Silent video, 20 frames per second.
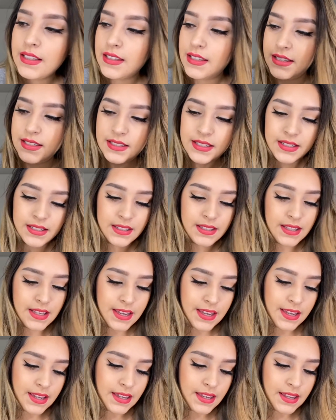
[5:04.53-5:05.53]
this is
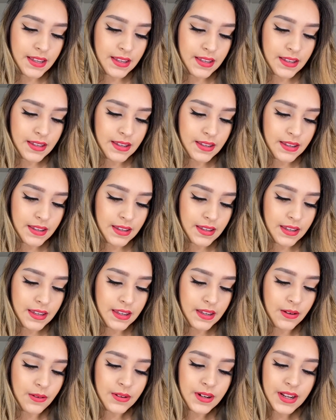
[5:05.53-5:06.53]
the
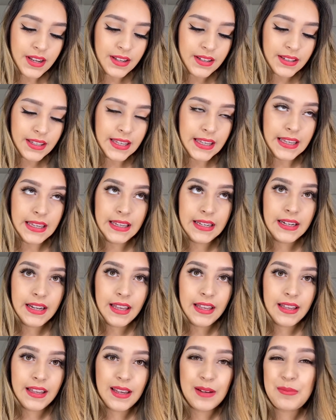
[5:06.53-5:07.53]
Kiana.
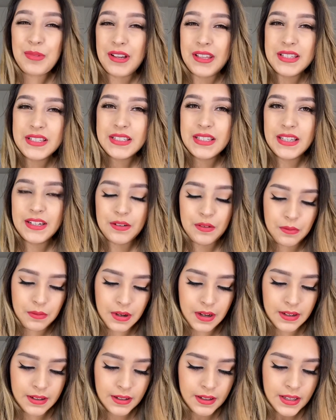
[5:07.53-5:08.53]
I'm probably saying it
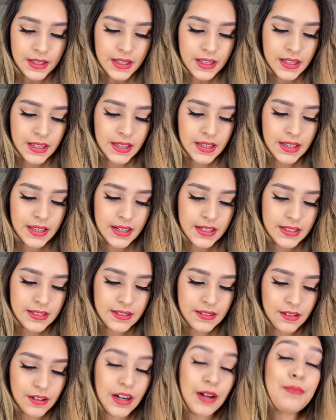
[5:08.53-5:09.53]
wrong. It
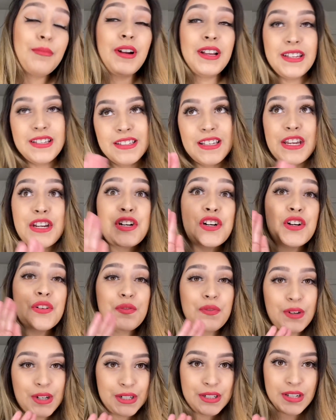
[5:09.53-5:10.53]
is, or I'm probably saying her
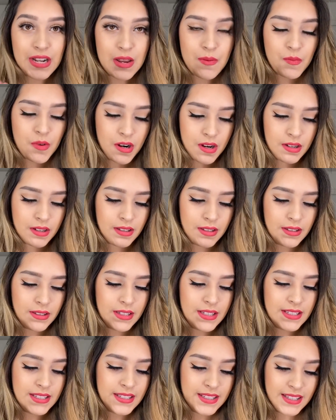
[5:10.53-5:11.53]
first name wrong.
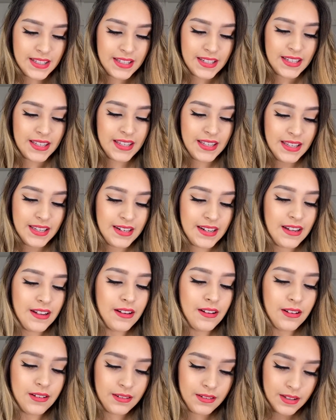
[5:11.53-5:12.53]
This is the Kiana
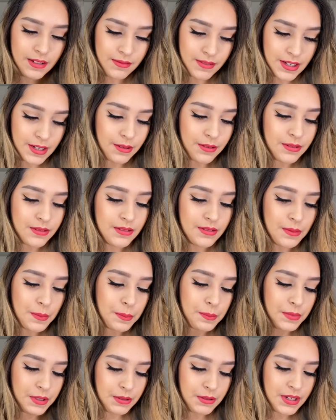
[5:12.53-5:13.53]
Antiveros
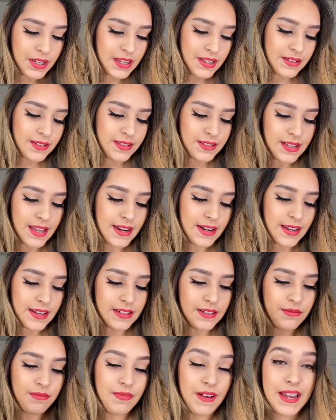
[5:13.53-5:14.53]
Beauty Set and
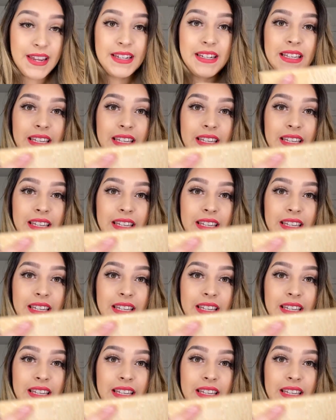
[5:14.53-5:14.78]
Define